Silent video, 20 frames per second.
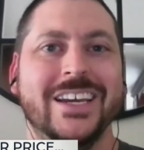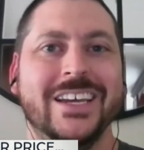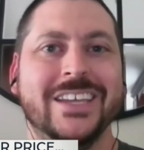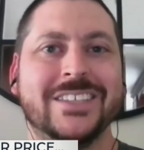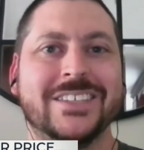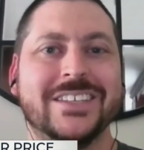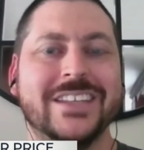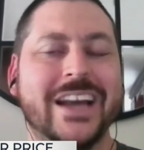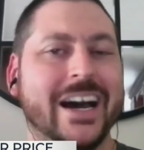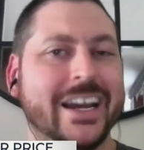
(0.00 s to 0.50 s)

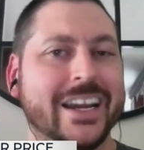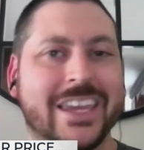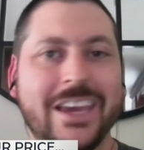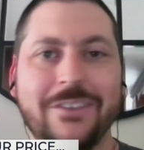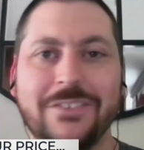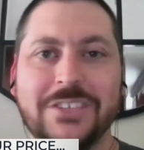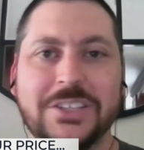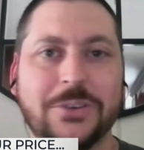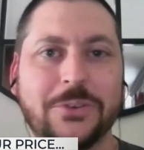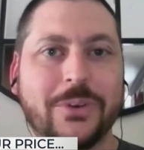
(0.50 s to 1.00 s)
It's not
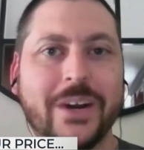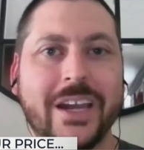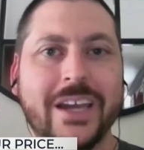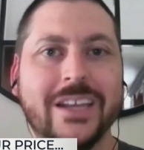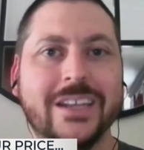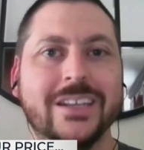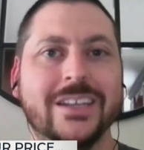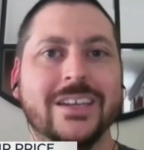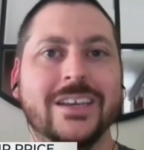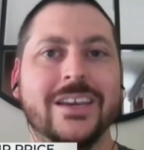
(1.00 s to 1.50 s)
Kevin
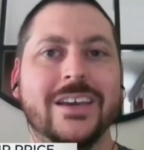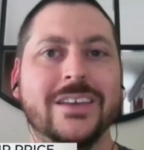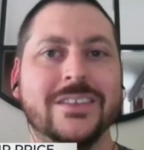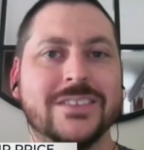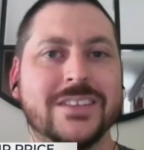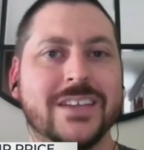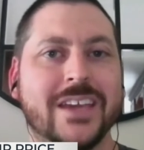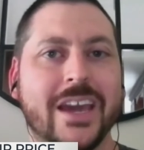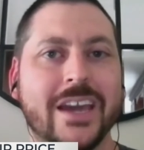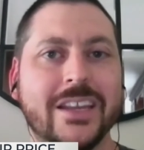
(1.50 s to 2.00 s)
Durant.
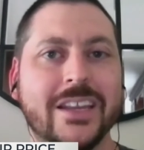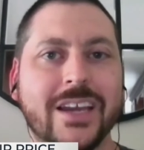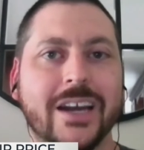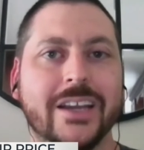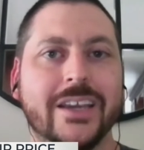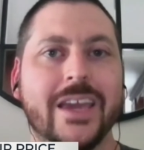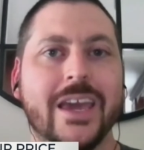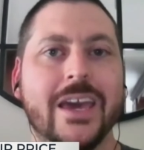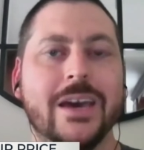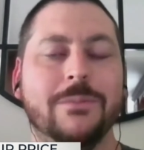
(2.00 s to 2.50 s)
It's Cade
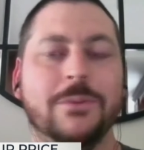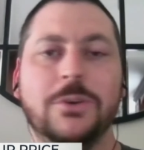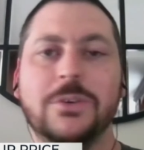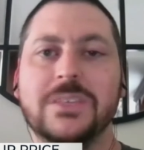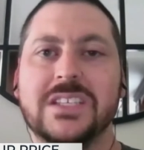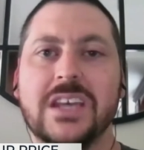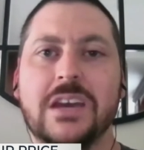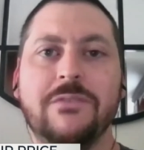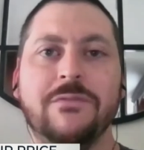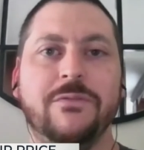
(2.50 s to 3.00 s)
Cunningham, who
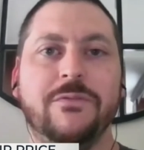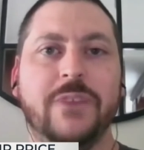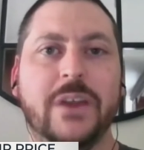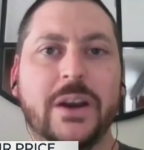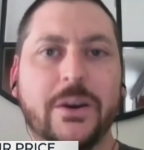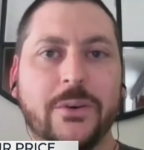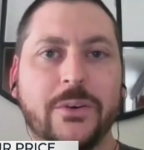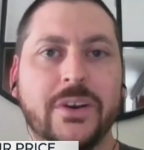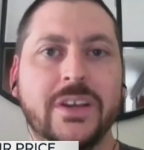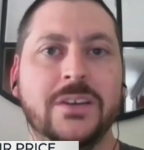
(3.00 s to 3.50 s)
is a
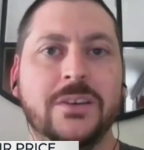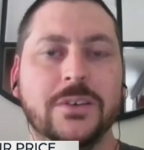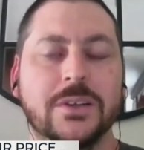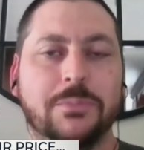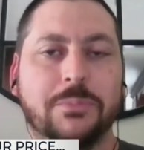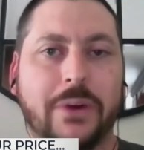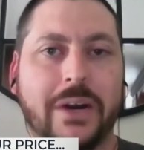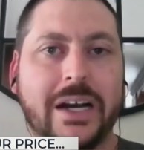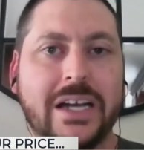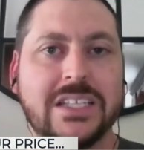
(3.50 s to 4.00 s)
very
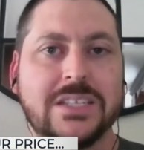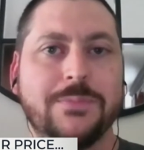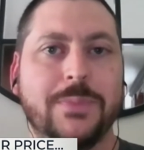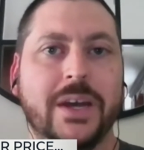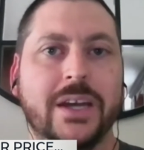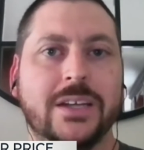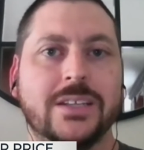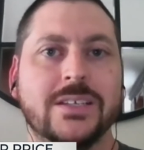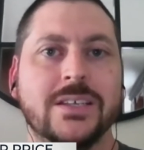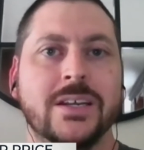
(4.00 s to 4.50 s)
good
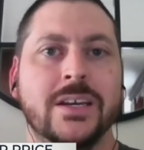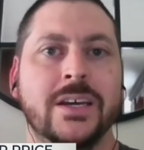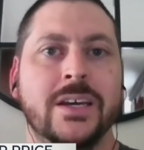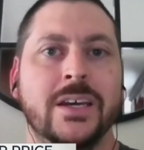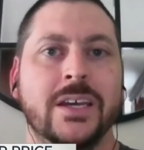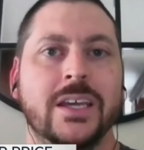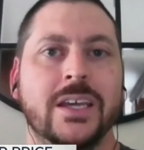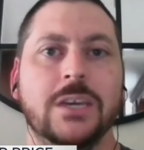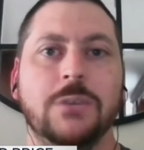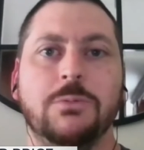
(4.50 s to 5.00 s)
prospect.
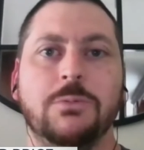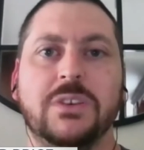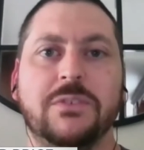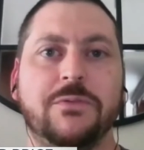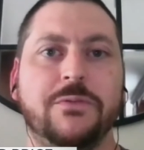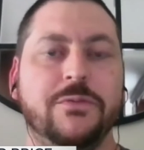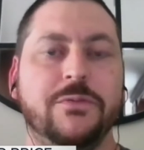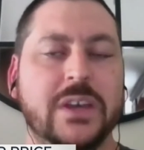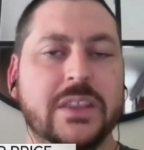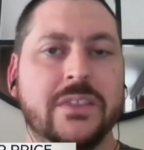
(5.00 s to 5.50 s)
He would
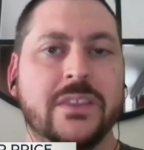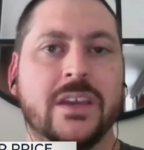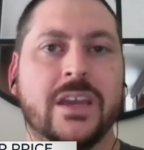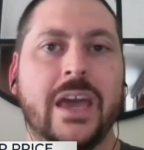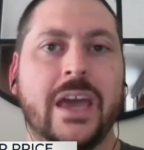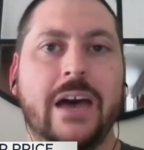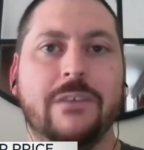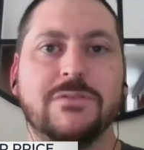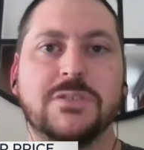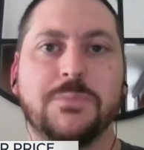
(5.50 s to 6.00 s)
fit the
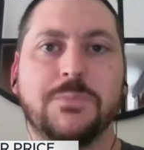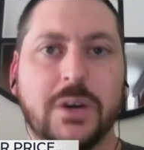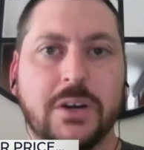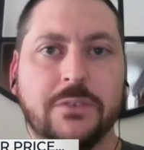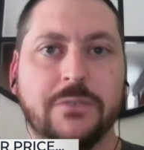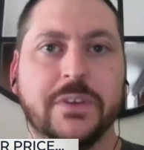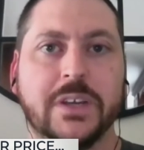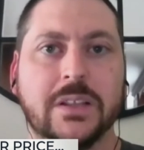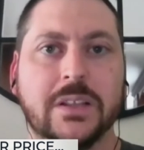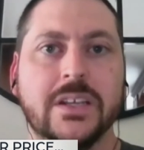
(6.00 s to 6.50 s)
Cavs
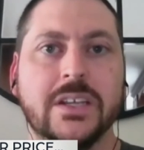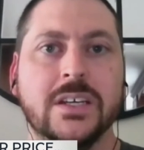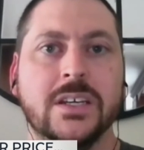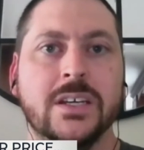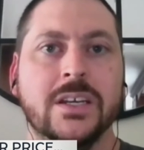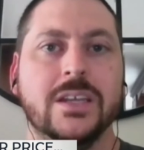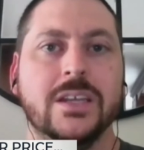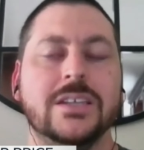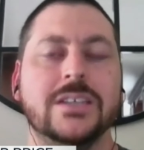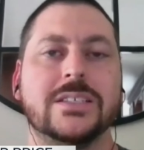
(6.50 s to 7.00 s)
perfectly.
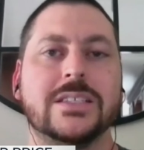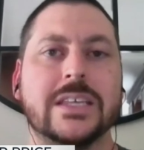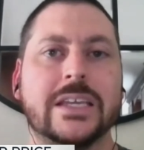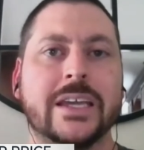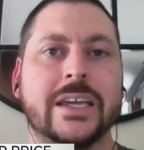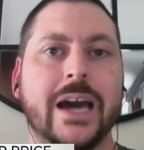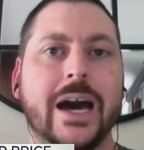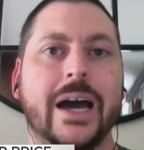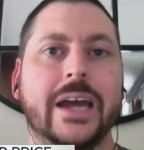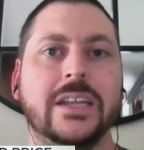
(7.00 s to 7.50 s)
He's the
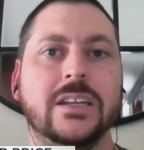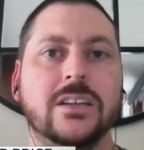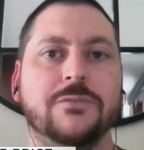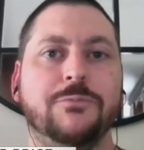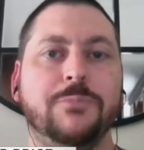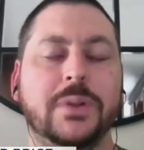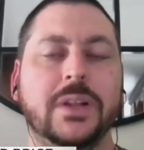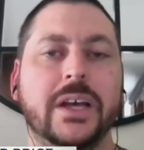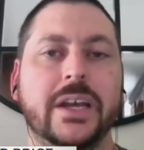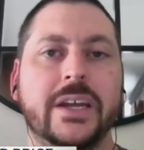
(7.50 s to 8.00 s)
kind
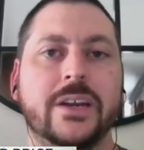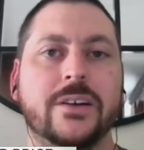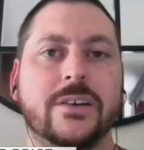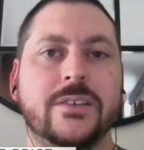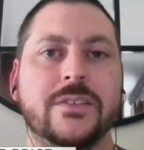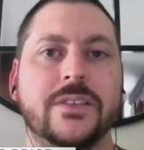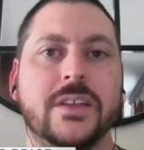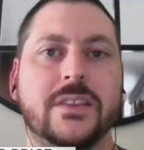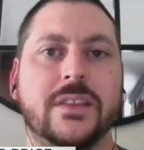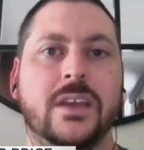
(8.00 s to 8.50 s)
of player
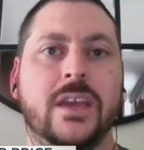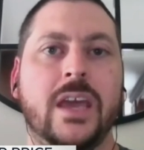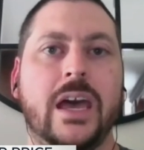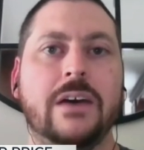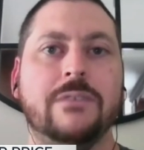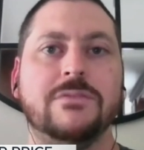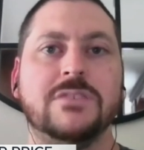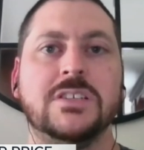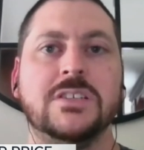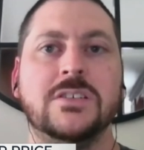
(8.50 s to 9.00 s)
that the
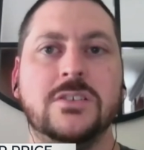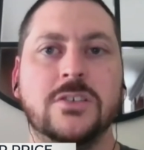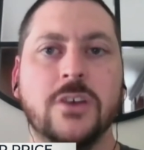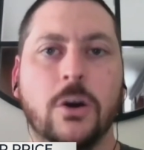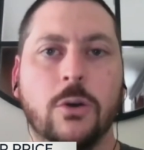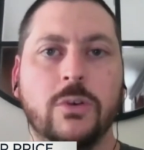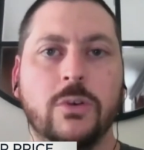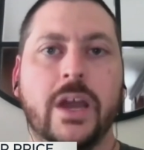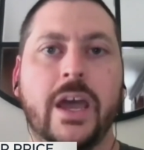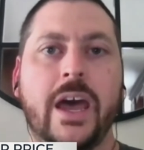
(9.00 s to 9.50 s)
Cavs
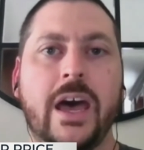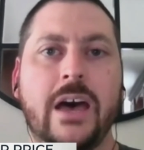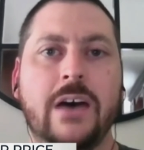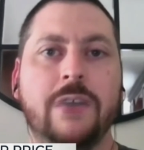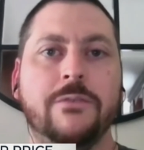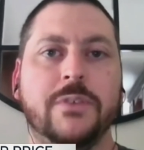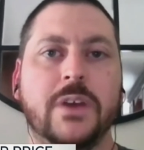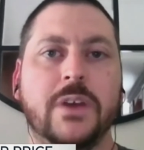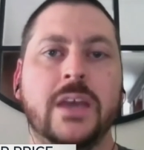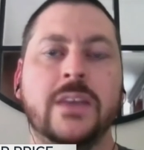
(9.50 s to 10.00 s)
don't
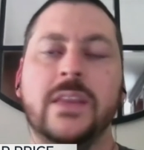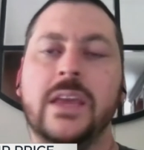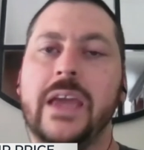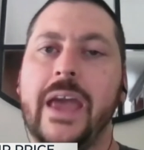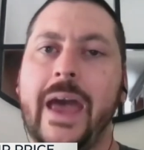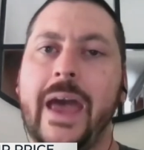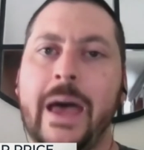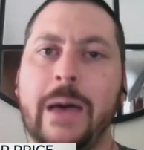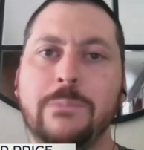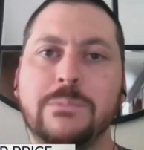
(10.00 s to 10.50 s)
have and
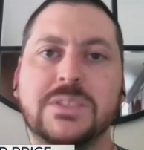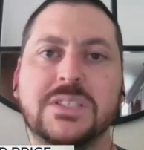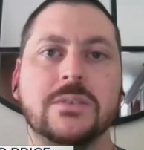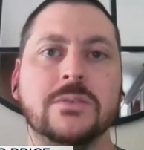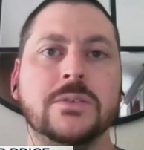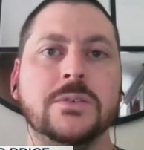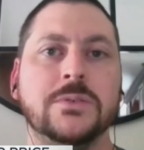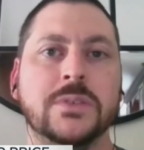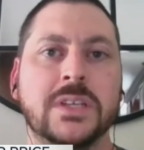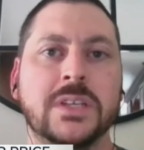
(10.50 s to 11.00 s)
they
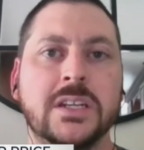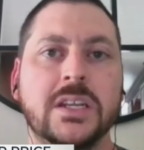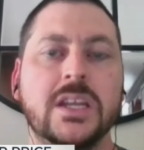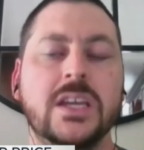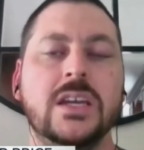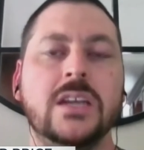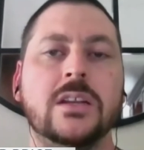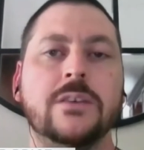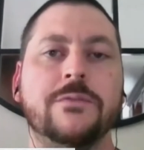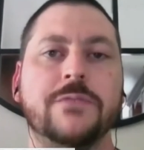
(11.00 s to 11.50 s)
absolutely
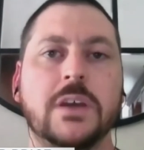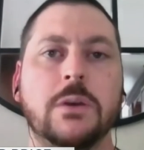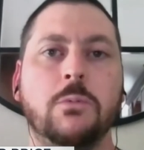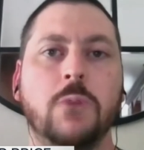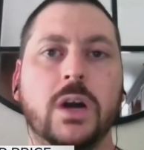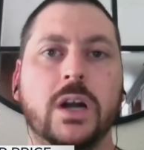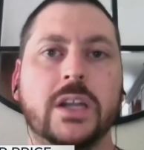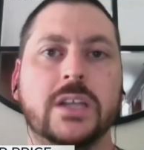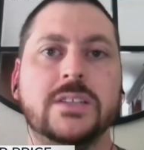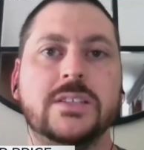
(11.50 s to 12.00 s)
need if they
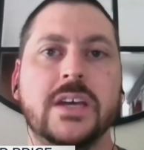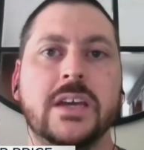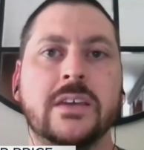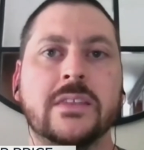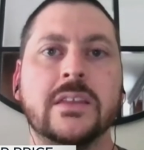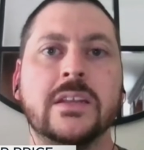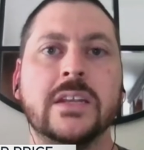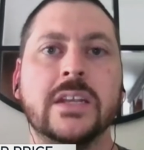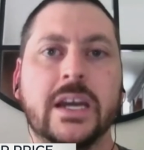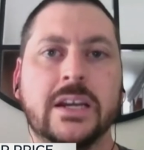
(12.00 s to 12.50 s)
want to
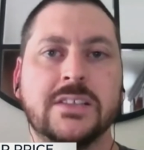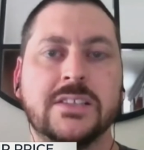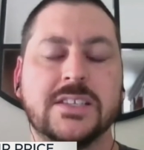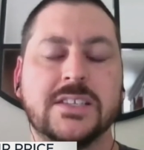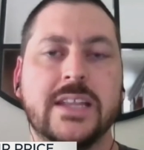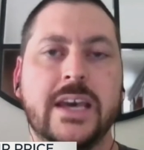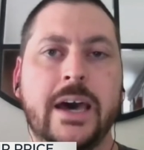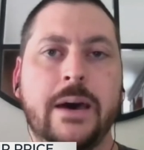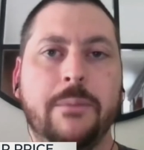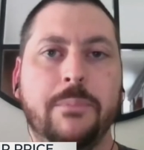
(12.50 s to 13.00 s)
take the next
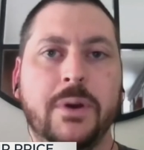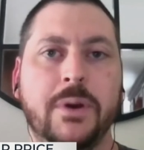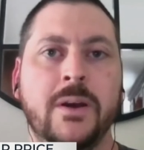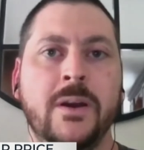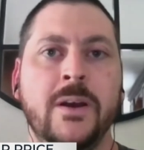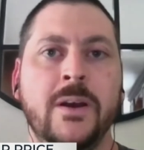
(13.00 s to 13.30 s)
step.